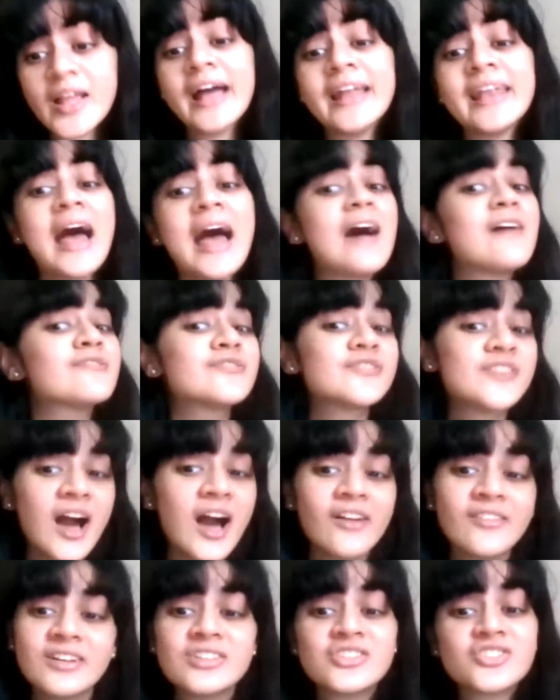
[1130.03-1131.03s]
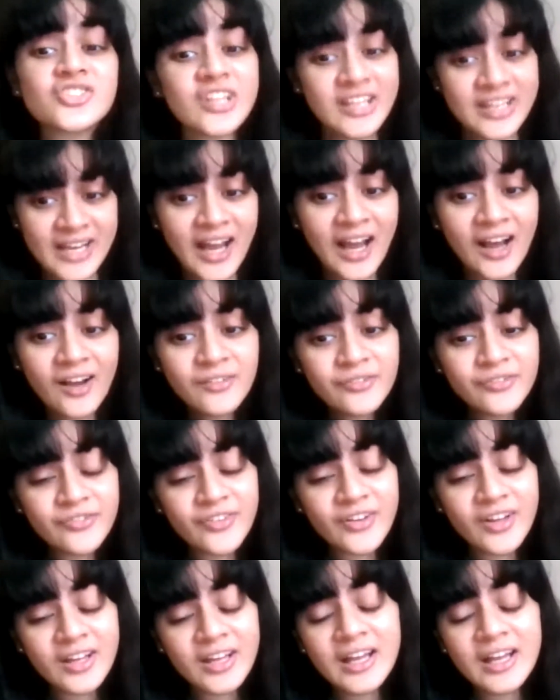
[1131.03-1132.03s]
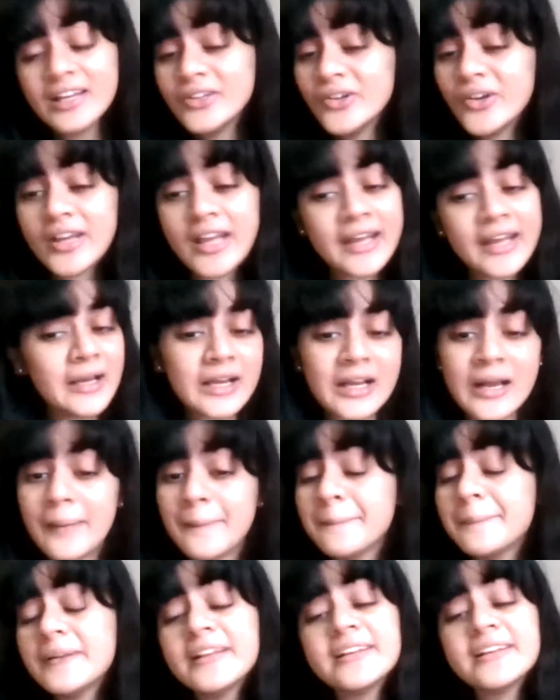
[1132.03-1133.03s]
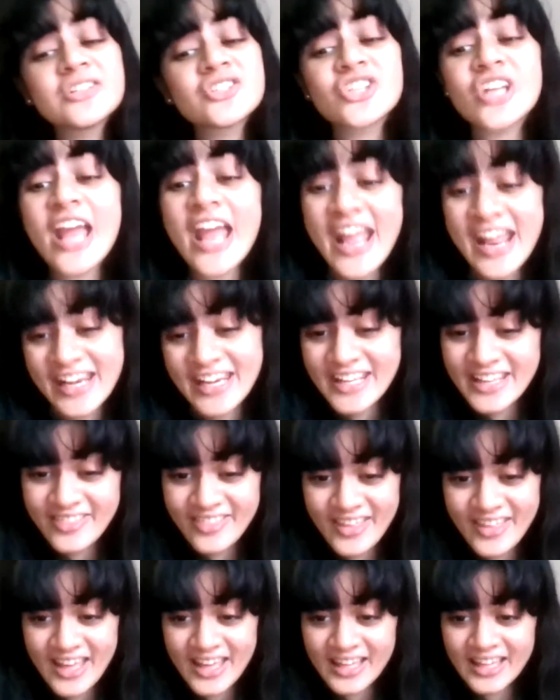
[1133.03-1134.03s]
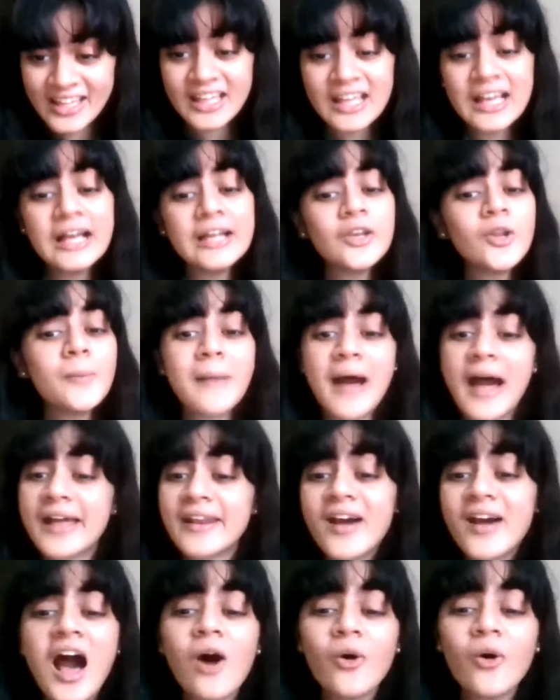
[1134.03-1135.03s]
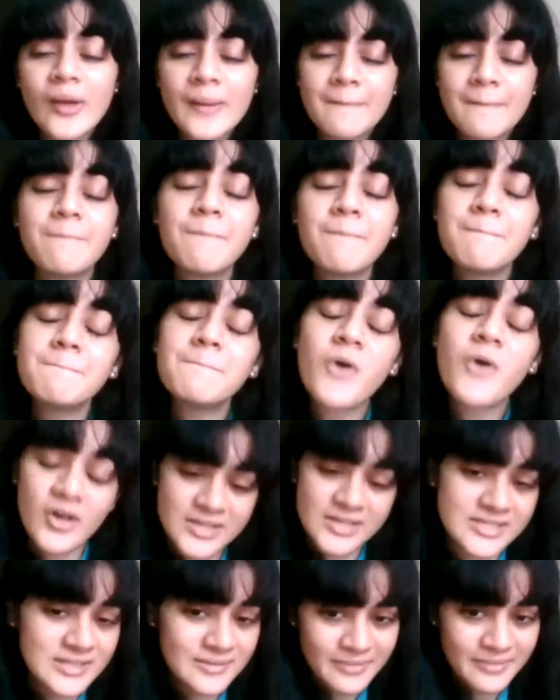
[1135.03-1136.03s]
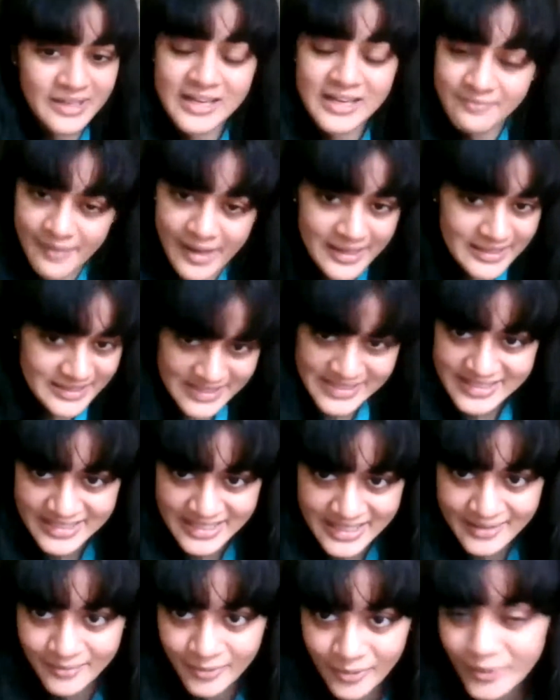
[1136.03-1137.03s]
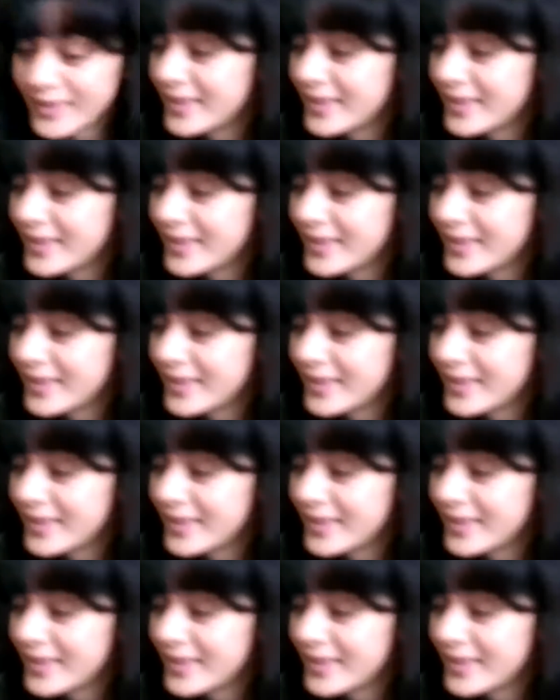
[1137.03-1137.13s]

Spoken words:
and have courage enough, you can accomplish anything, no matter how impossible it might seem.